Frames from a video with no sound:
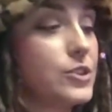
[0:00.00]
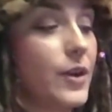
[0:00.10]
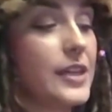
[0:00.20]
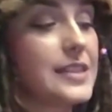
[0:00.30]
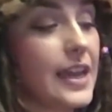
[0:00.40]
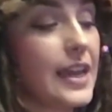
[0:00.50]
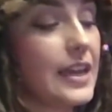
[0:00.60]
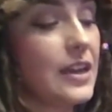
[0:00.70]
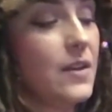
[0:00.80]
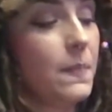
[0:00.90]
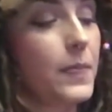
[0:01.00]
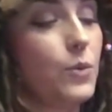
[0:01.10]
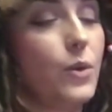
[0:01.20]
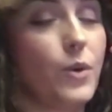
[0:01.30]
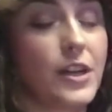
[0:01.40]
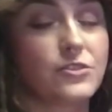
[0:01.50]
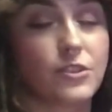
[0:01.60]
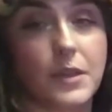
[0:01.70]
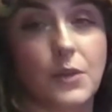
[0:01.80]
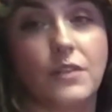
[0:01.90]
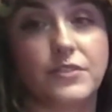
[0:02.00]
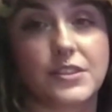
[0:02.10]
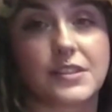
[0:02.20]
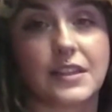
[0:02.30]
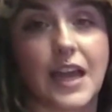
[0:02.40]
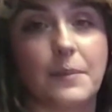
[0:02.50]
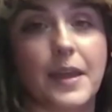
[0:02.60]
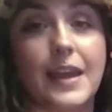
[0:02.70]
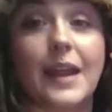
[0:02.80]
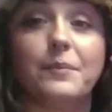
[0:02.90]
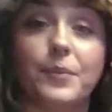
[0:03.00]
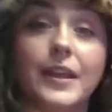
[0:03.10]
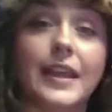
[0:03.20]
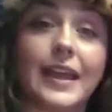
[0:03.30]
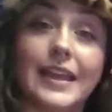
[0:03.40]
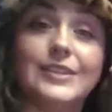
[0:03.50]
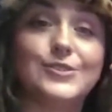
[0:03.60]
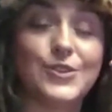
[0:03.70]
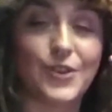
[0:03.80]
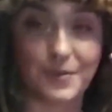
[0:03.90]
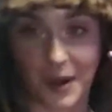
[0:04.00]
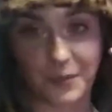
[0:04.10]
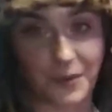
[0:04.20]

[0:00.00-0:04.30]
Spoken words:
So I take what works for me, what feels in alignment, and I bring it into my